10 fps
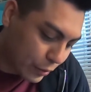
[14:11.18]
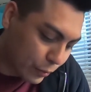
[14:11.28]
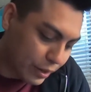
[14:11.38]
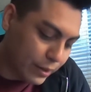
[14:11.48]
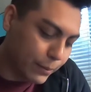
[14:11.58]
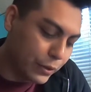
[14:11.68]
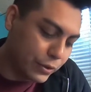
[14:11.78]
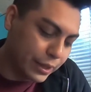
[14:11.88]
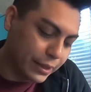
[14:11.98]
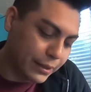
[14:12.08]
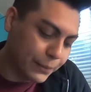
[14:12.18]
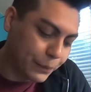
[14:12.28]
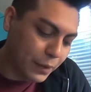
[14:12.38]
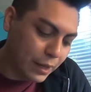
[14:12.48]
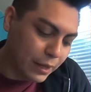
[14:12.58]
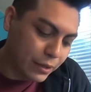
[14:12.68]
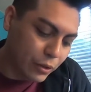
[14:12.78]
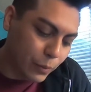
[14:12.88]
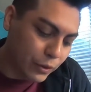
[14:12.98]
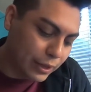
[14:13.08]
with the music.
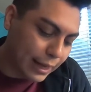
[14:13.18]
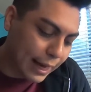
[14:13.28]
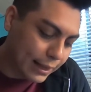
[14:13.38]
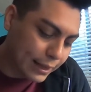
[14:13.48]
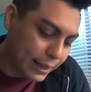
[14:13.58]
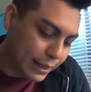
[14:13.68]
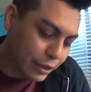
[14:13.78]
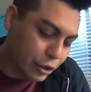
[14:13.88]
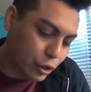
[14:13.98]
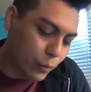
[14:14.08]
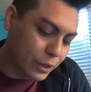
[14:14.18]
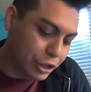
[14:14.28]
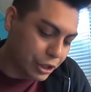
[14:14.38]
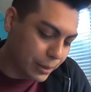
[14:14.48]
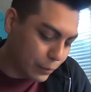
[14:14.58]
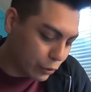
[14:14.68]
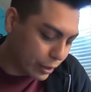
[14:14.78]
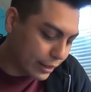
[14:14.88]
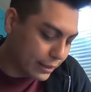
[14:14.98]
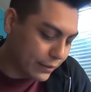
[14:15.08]
So musicality, showmanship,
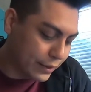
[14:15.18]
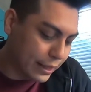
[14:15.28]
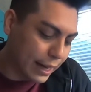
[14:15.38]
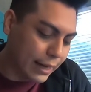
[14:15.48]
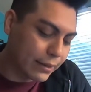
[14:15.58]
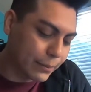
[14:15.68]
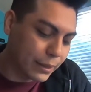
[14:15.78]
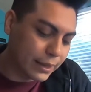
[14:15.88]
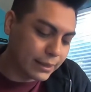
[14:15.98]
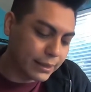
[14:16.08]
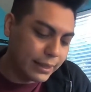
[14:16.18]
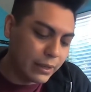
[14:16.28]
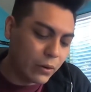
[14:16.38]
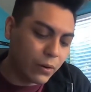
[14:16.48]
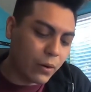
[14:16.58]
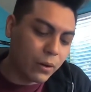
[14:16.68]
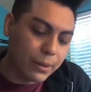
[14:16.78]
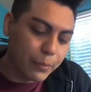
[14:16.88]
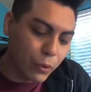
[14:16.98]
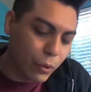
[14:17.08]
creativity, and complexity are all
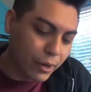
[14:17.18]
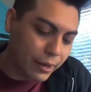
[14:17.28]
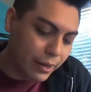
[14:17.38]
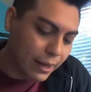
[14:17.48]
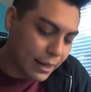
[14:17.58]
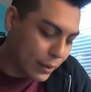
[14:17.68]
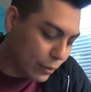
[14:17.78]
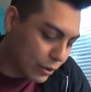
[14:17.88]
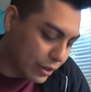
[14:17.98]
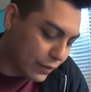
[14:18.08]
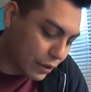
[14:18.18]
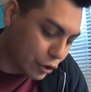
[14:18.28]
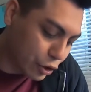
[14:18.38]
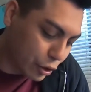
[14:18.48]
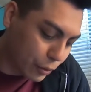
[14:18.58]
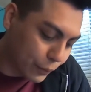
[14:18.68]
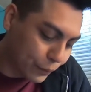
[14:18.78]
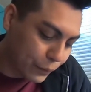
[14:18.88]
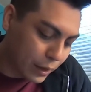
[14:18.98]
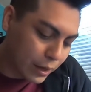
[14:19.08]
important while giving a show.
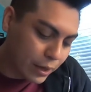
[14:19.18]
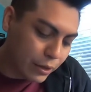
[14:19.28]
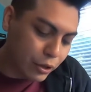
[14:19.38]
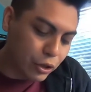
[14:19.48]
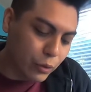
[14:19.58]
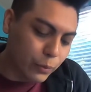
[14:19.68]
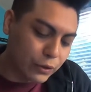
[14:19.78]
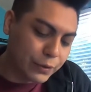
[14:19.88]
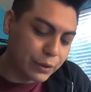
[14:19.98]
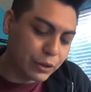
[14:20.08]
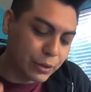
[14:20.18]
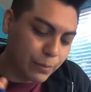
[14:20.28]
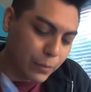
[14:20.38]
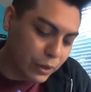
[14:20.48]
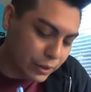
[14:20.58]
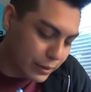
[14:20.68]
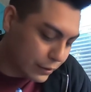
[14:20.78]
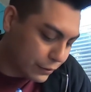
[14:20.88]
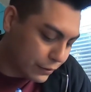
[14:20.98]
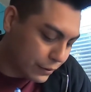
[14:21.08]
The show must feel
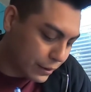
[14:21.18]
submersive.